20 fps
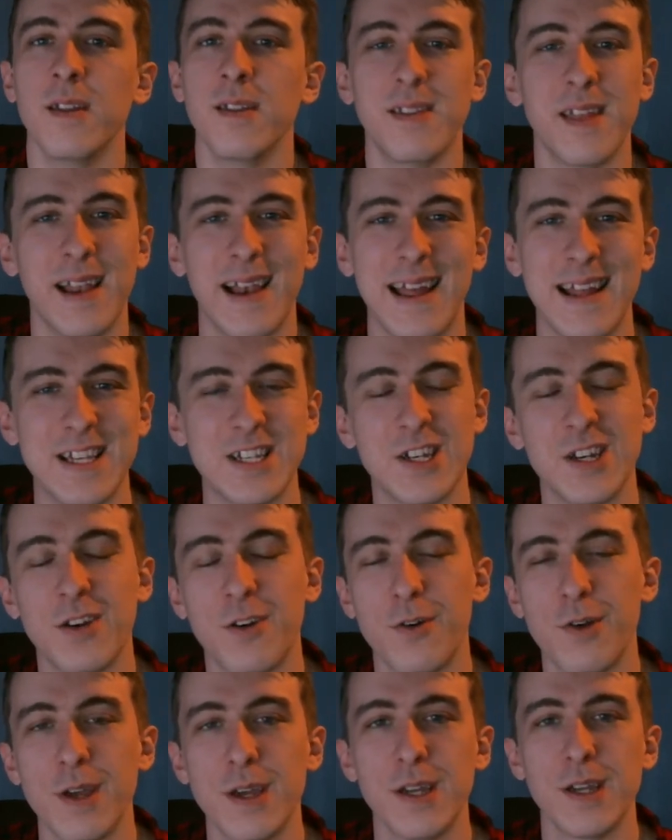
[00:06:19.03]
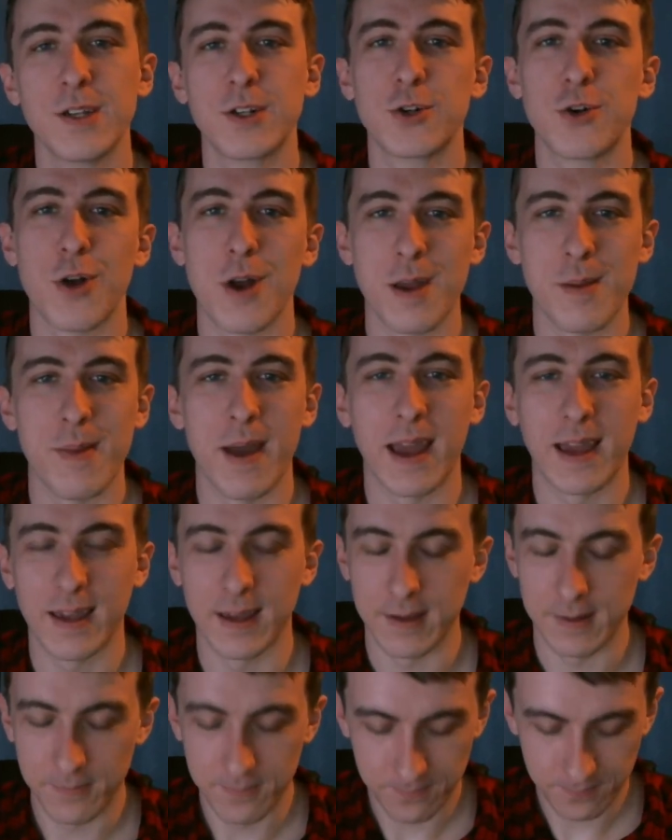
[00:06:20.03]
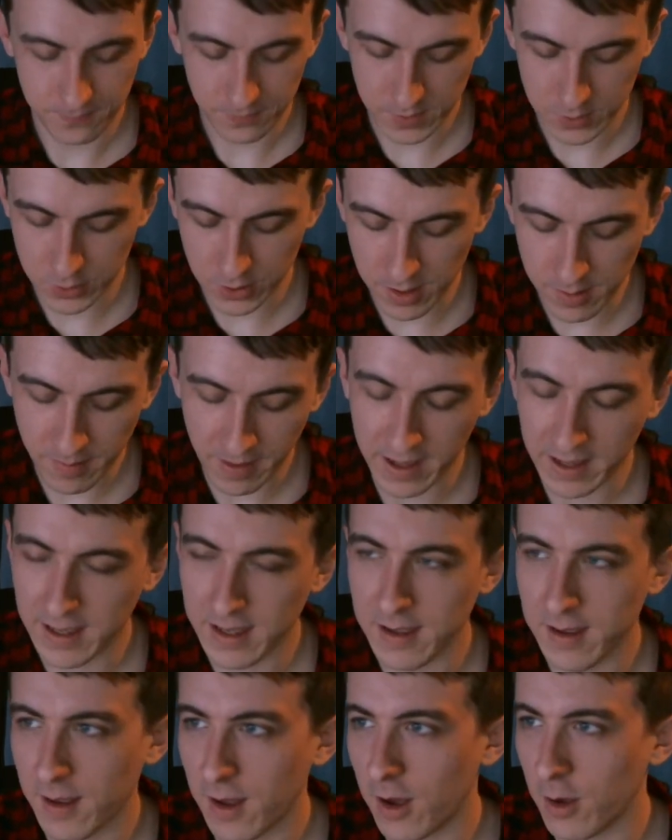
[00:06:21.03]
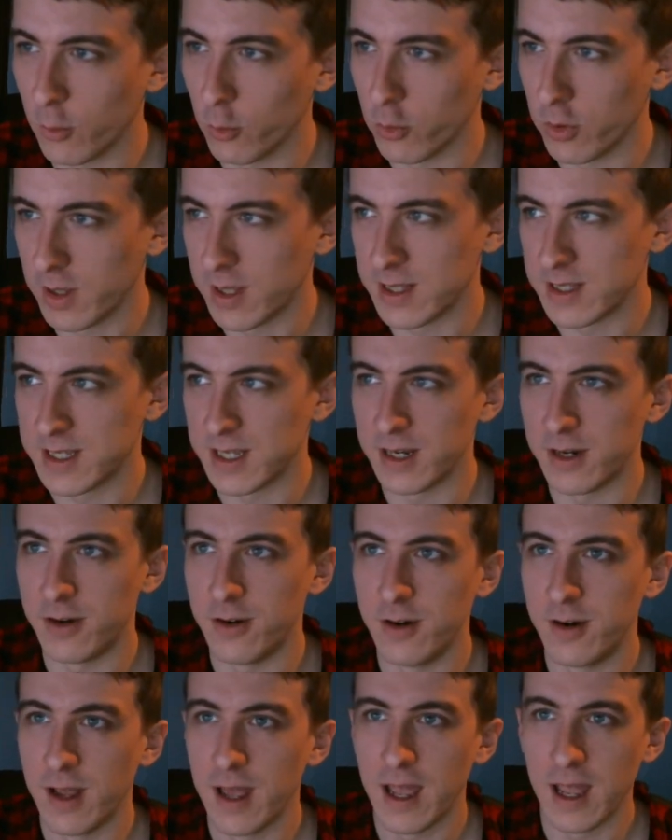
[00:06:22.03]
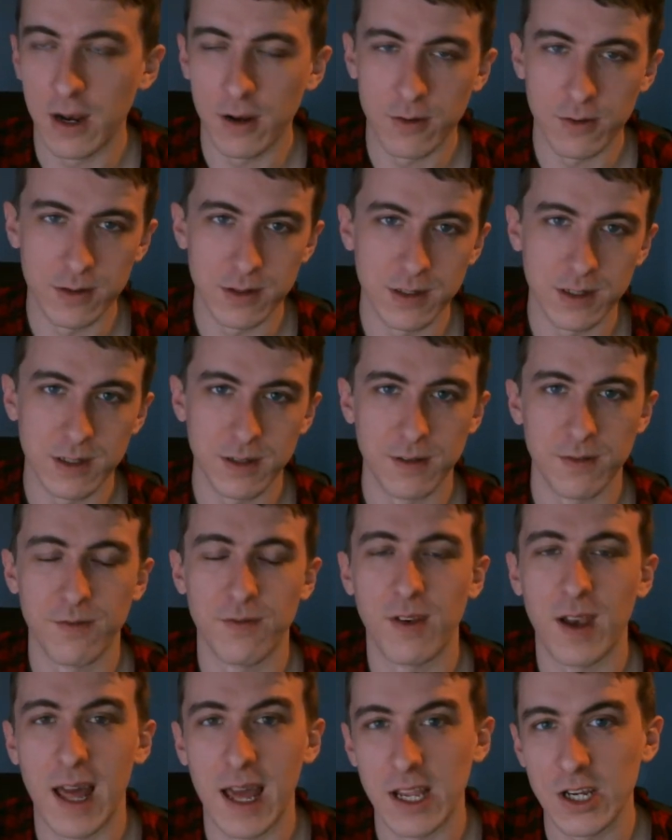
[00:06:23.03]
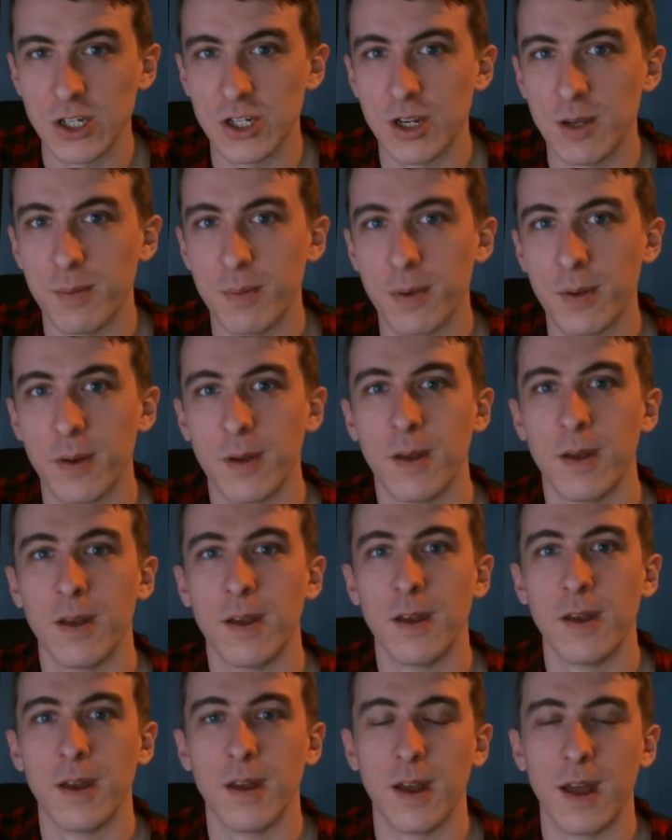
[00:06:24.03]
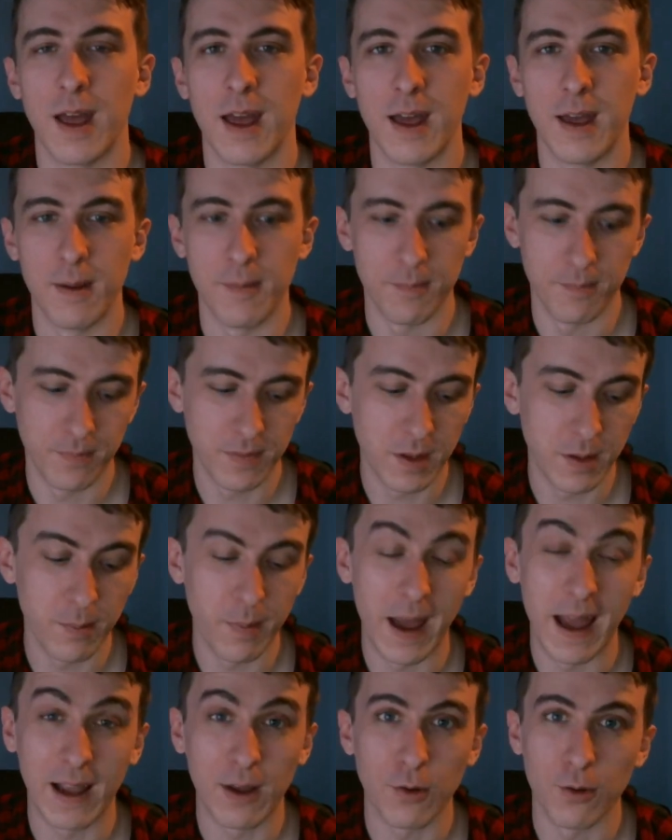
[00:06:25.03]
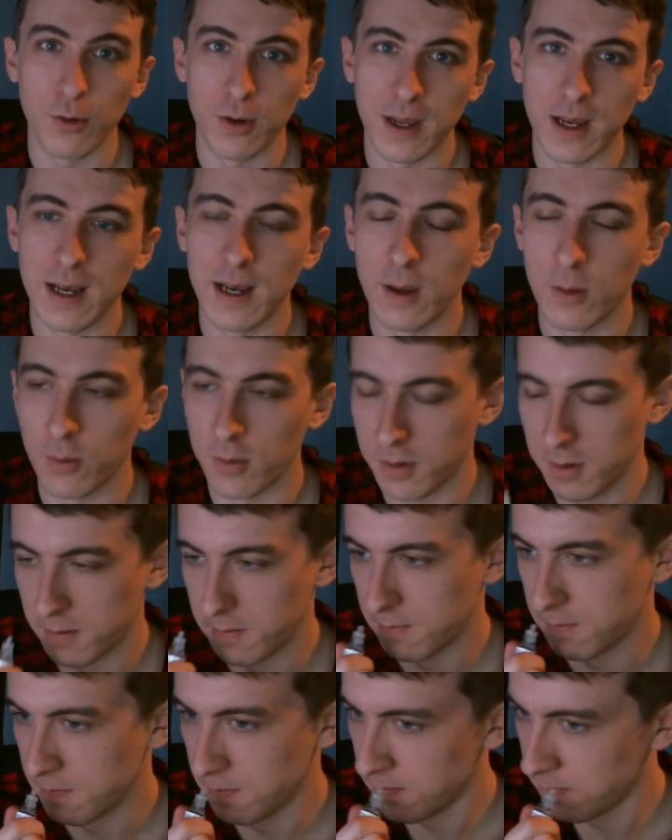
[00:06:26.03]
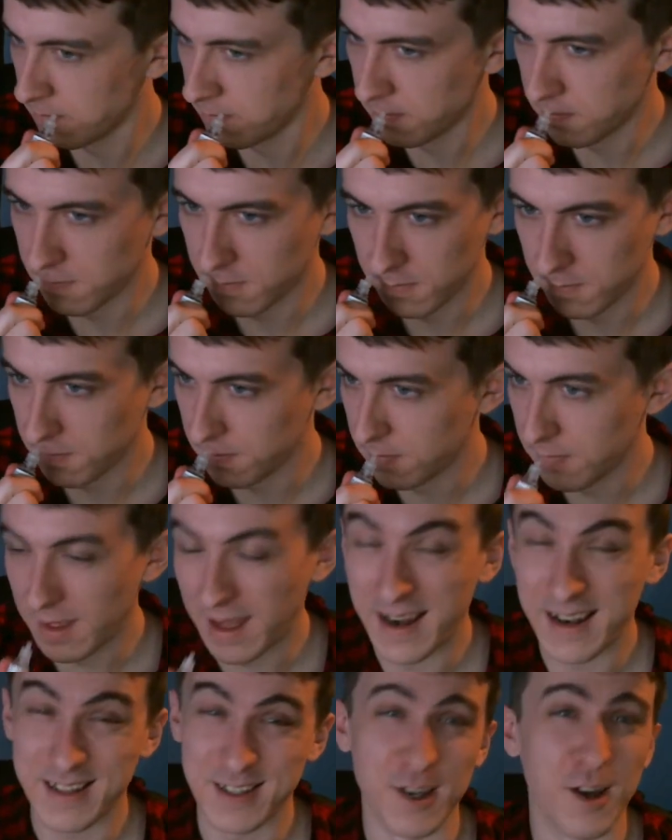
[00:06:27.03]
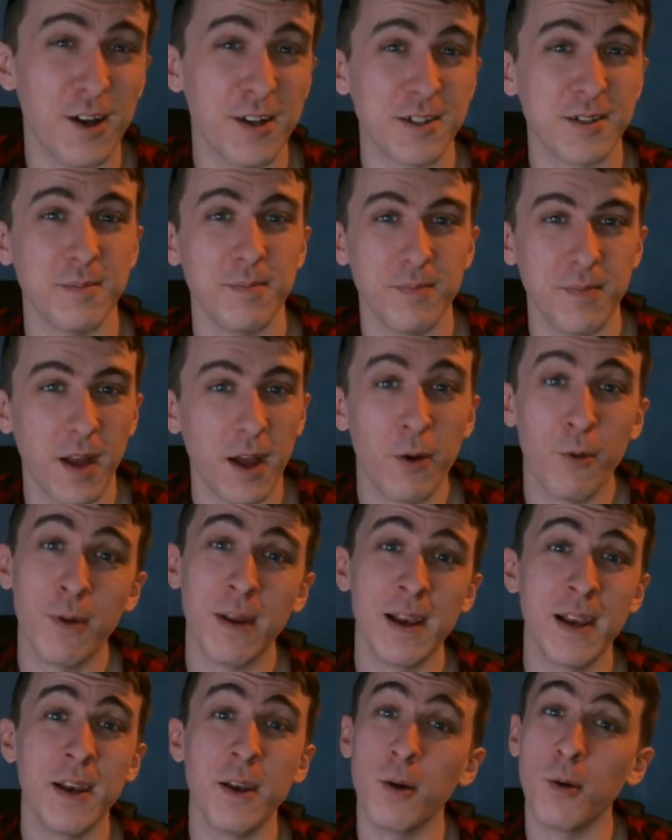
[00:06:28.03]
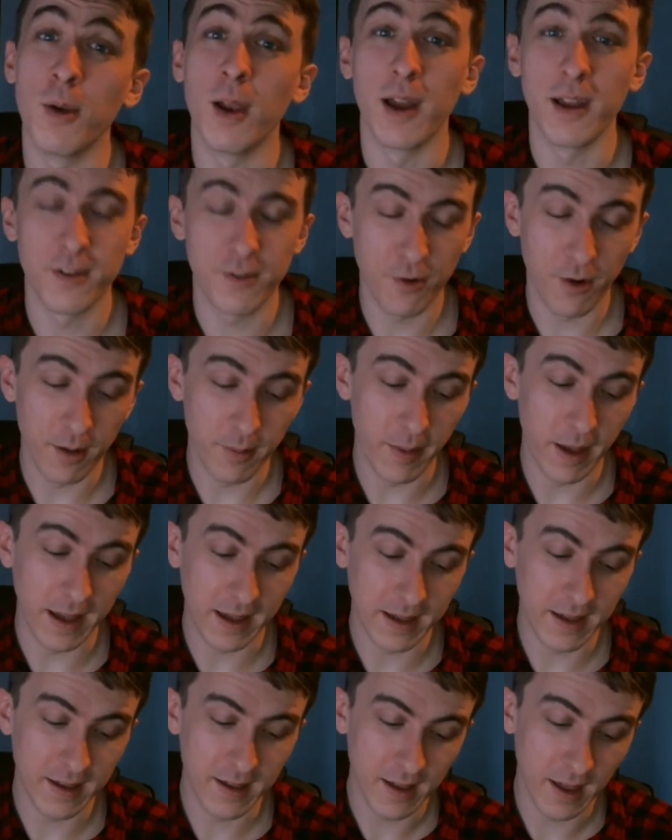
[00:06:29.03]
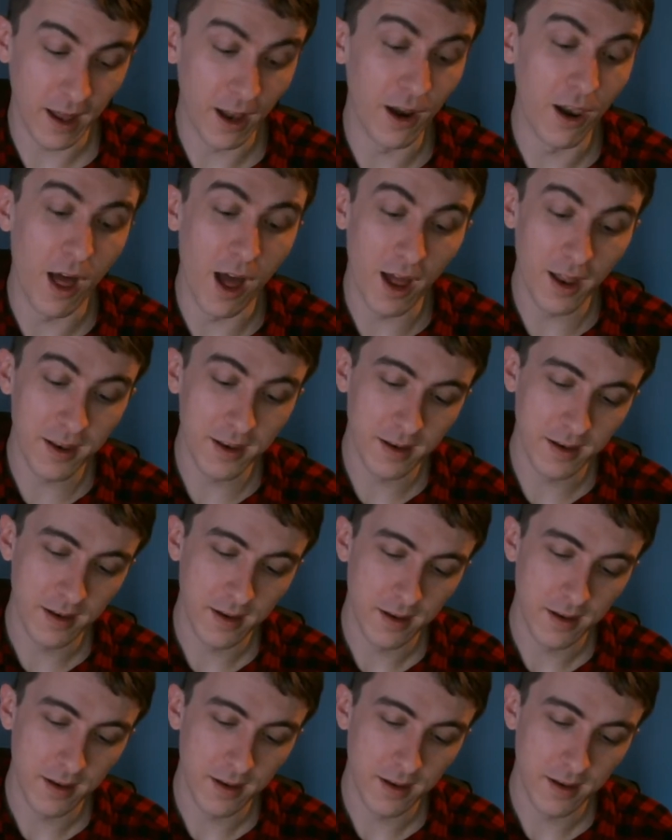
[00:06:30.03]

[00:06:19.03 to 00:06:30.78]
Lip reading: the legendary Tribeca. Tribeca I would consider Halo's flagship tobacco e-liquid. And it's awesome. I really do like Tribeca a lot.